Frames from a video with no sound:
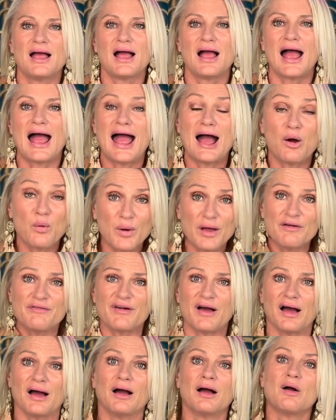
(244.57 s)

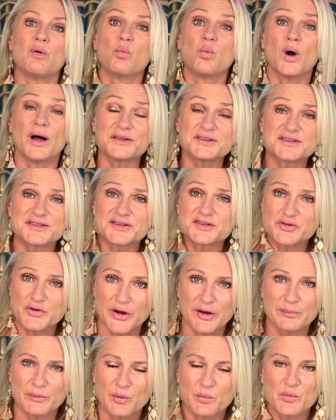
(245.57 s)
However, once the
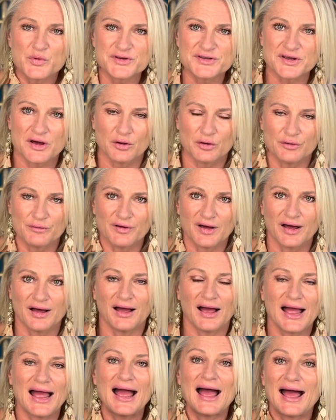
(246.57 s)
treatment was over, I
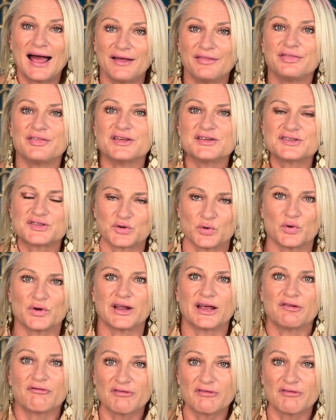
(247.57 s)
had this dawning